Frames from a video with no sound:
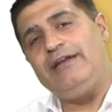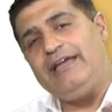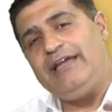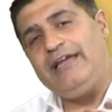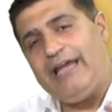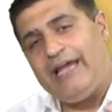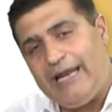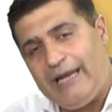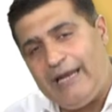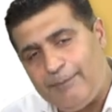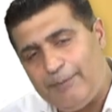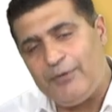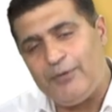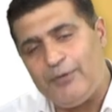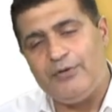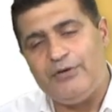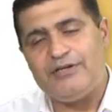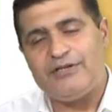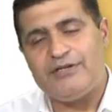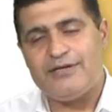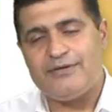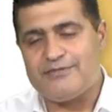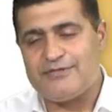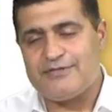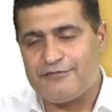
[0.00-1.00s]
help you in
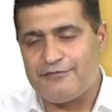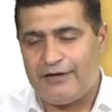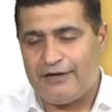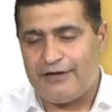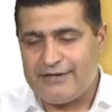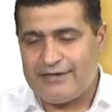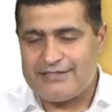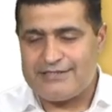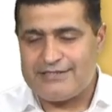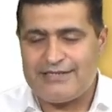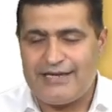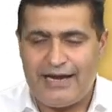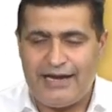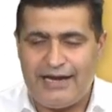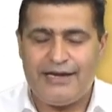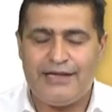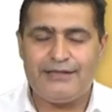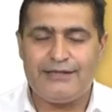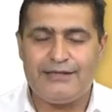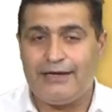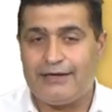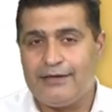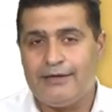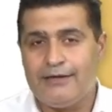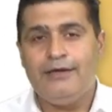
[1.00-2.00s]
terms of understanding
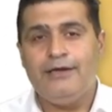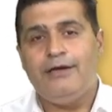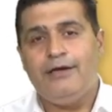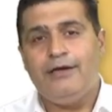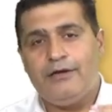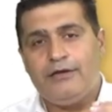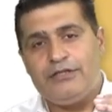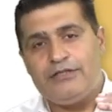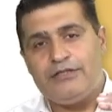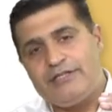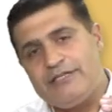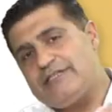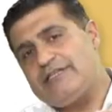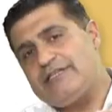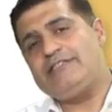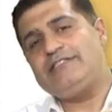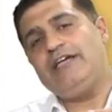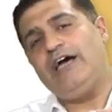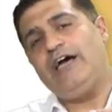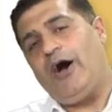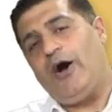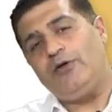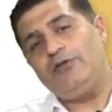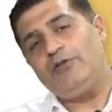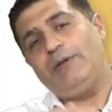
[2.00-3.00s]
that this is the
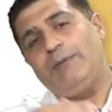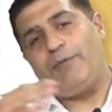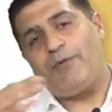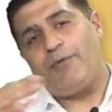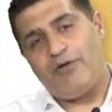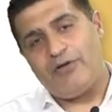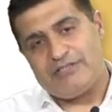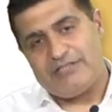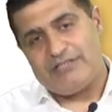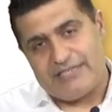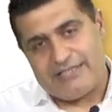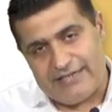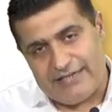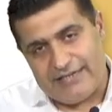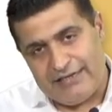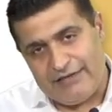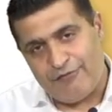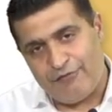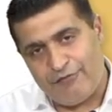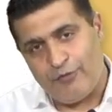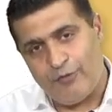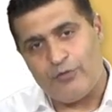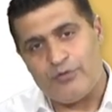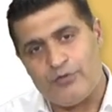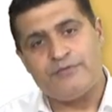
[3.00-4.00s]
how the process really
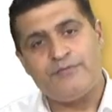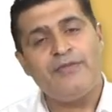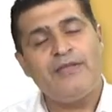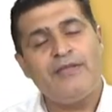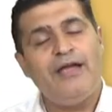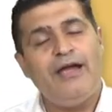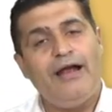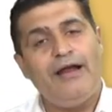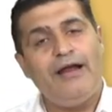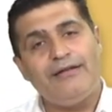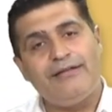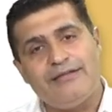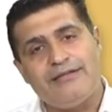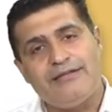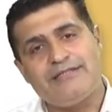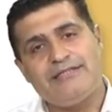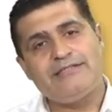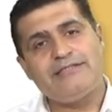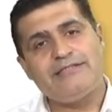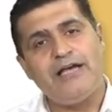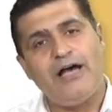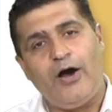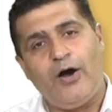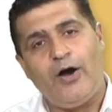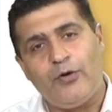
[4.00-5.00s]
flows, and this
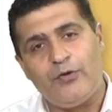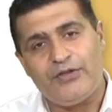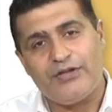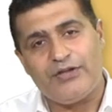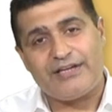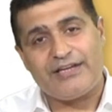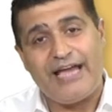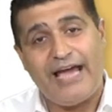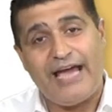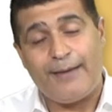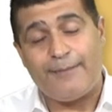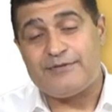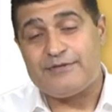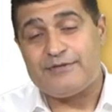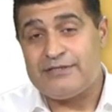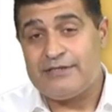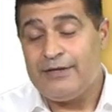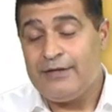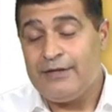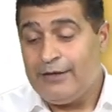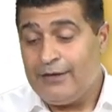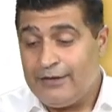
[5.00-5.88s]
is how the gaps,